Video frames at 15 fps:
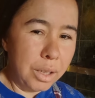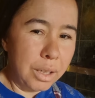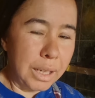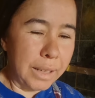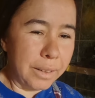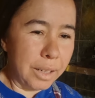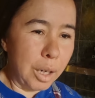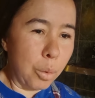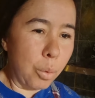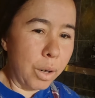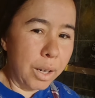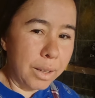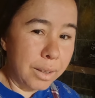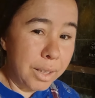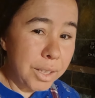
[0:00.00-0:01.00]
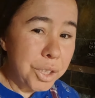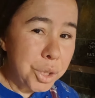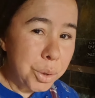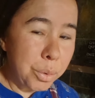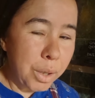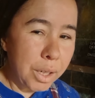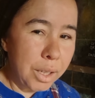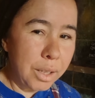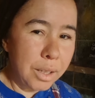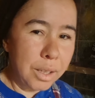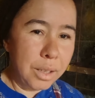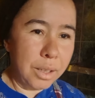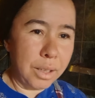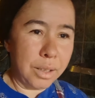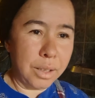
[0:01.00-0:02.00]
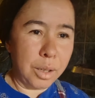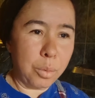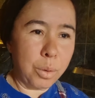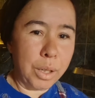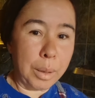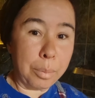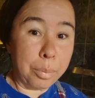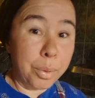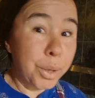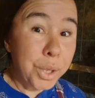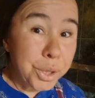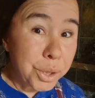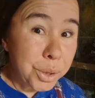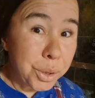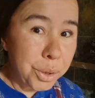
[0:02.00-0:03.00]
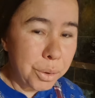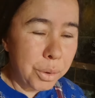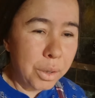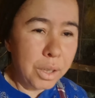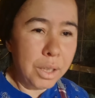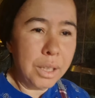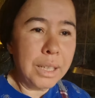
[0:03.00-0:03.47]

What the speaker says: Not that I want to teach you anything, not that I want to preach to you.